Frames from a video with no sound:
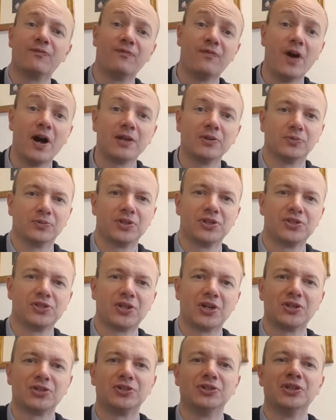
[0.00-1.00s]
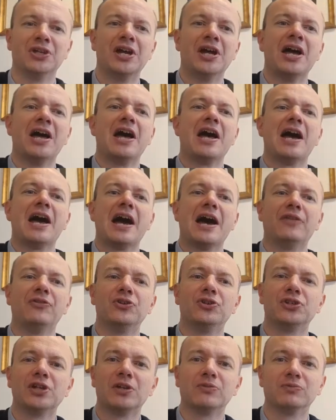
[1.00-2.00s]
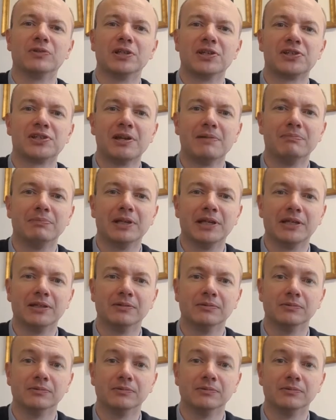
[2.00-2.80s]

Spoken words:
final discussion at the General Assembly,